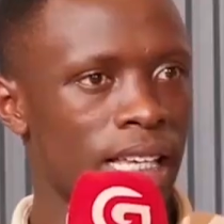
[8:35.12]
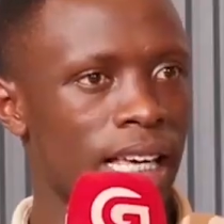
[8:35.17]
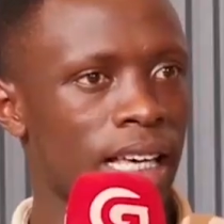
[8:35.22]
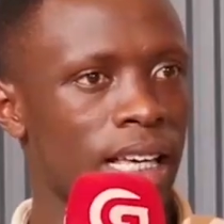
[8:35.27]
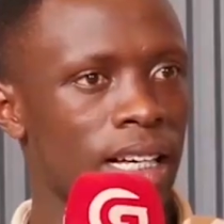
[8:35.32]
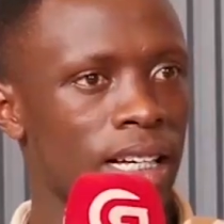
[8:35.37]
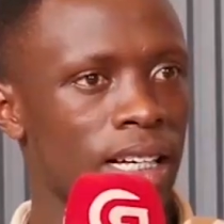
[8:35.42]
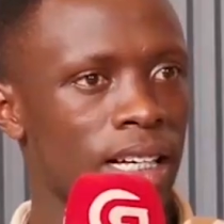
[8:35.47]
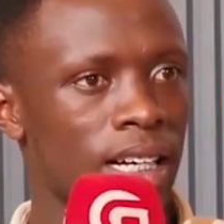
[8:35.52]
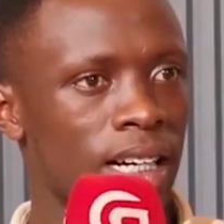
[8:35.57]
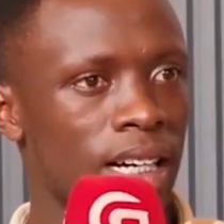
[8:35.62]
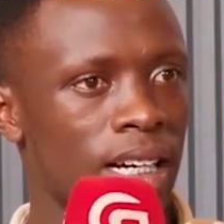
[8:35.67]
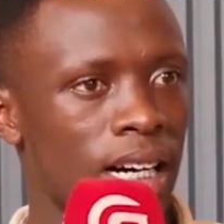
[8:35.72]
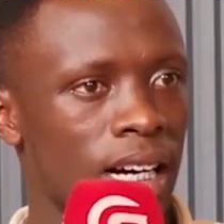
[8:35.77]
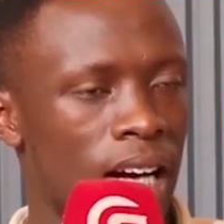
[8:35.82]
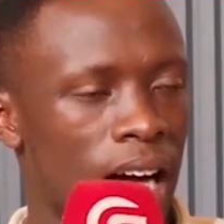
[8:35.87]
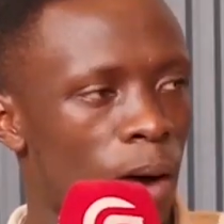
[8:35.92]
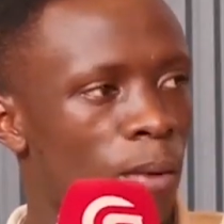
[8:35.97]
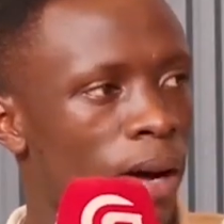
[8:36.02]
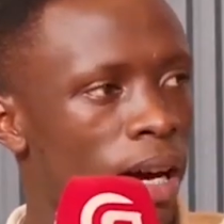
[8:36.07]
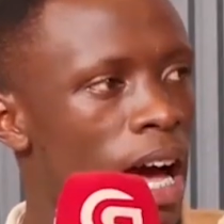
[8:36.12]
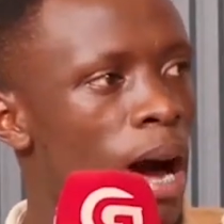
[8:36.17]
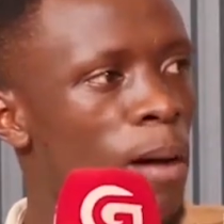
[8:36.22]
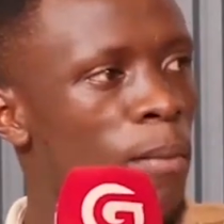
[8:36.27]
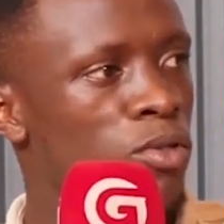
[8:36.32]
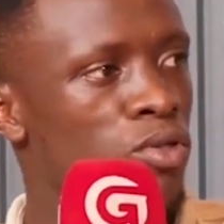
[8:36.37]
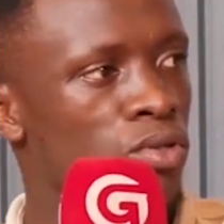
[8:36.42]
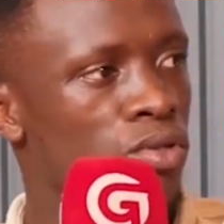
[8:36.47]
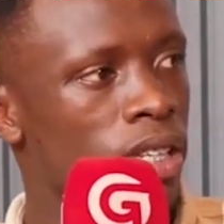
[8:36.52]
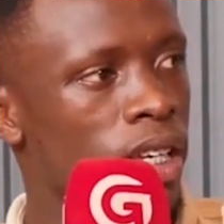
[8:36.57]
like how I
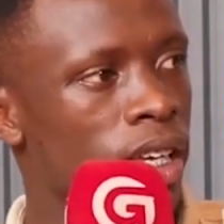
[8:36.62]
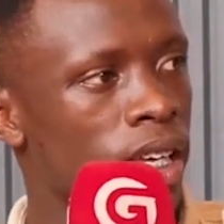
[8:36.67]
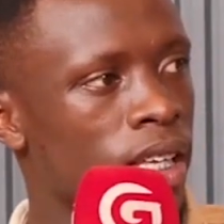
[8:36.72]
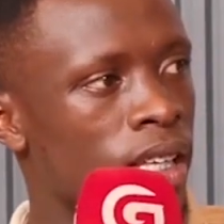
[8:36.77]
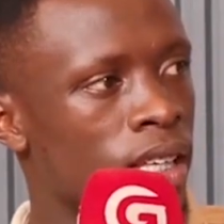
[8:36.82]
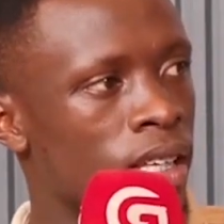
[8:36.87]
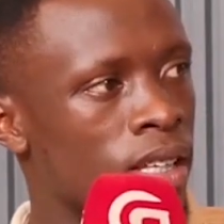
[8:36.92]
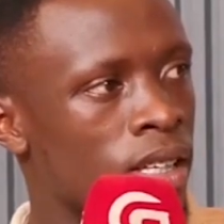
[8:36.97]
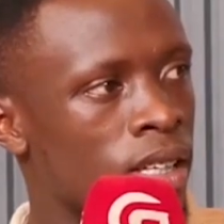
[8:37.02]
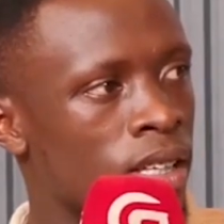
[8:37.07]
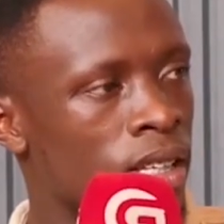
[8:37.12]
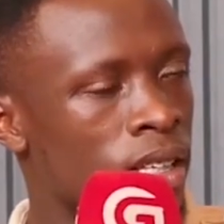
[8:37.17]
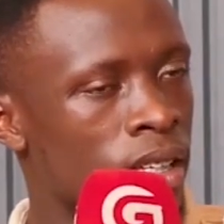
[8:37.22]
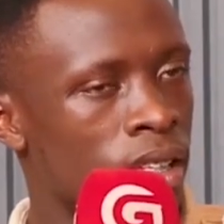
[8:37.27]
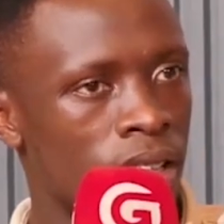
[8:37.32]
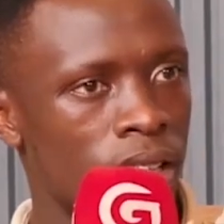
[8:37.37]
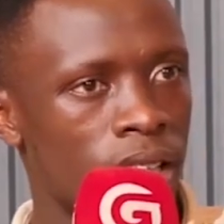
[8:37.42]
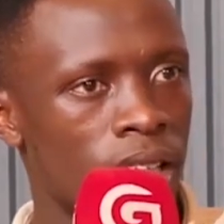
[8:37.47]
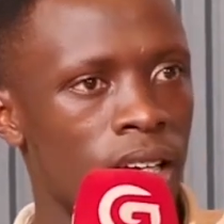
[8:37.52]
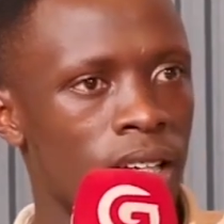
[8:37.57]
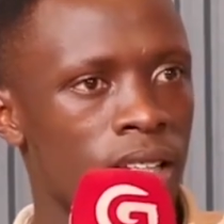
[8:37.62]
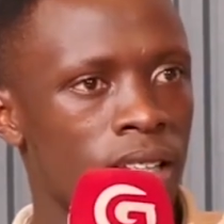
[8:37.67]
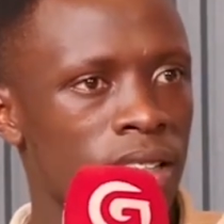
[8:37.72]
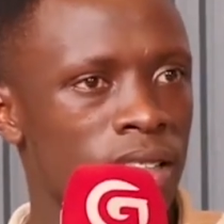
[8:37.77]
am today. Yeah.